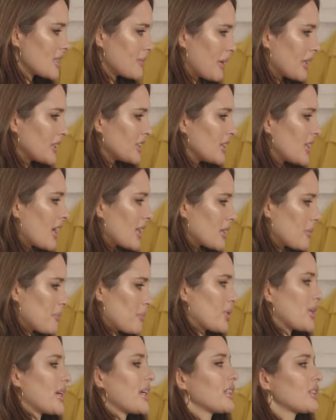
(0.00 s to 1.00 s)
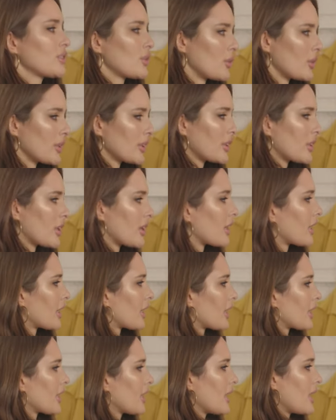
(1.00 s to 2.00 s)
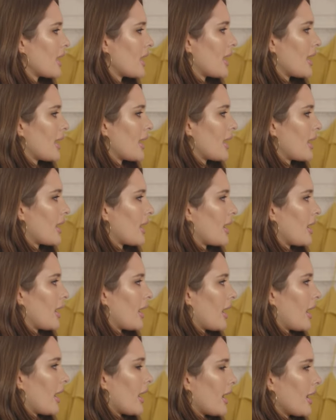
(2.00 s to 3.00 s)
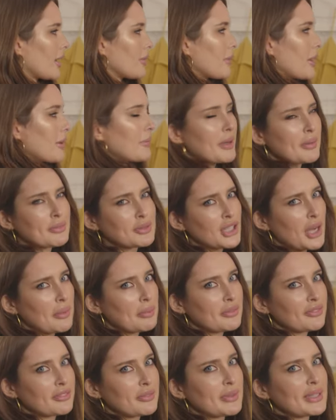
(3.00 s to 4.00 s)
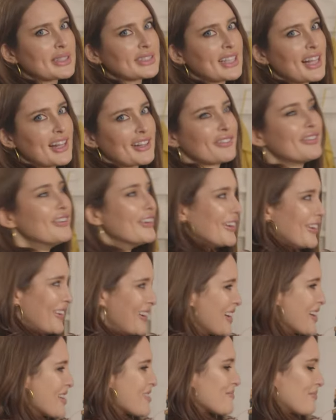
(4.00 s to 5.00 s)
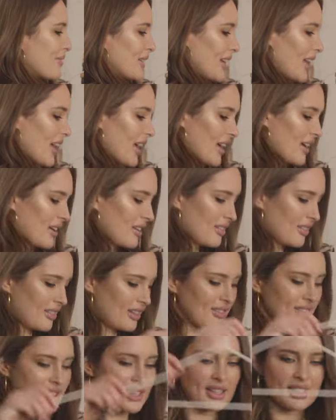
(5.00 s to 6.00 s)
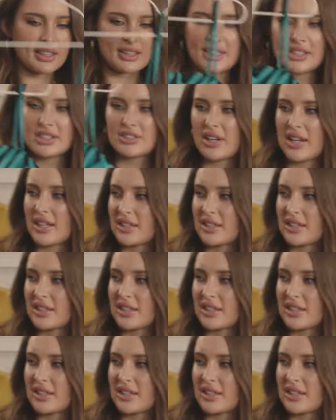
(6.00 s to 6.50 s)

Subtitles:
especially not the print or the color. And maybe I'm shopping for myself, but I really like this